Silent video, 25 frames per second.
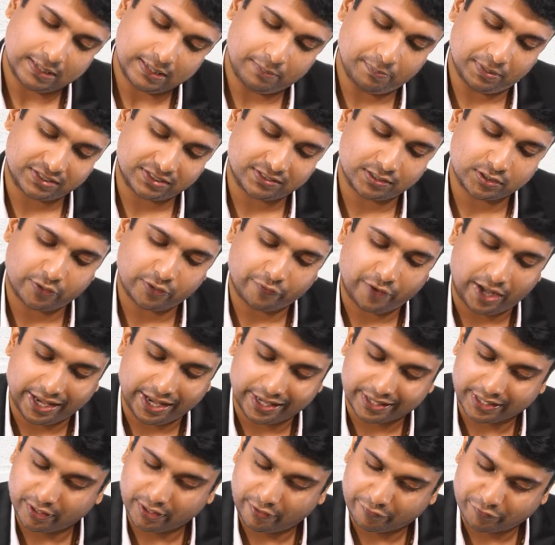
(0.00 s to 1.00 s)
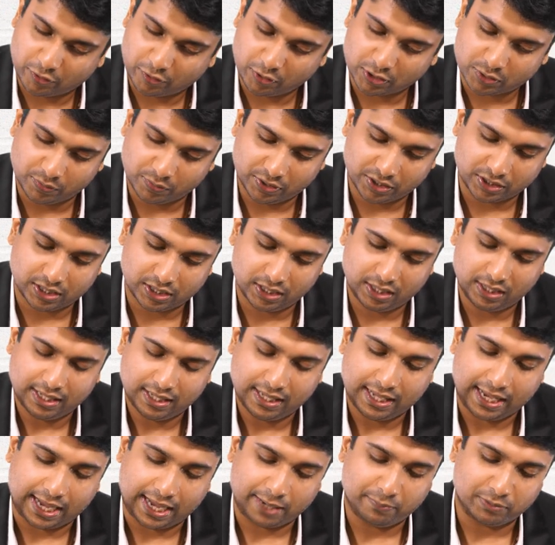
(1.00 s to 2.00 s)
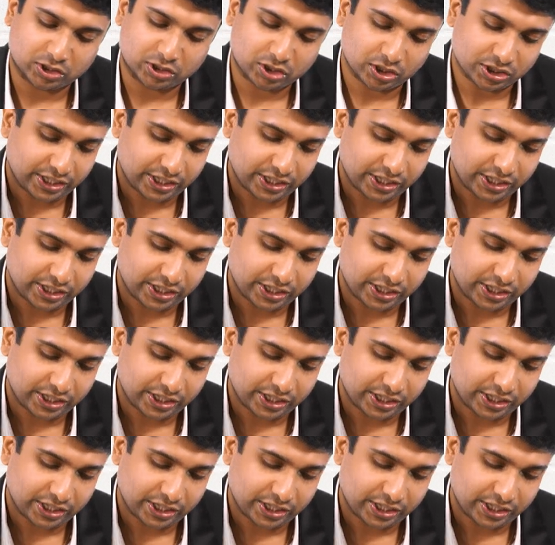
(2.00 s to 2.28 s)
business of hiring of goods vehicle, and Mr.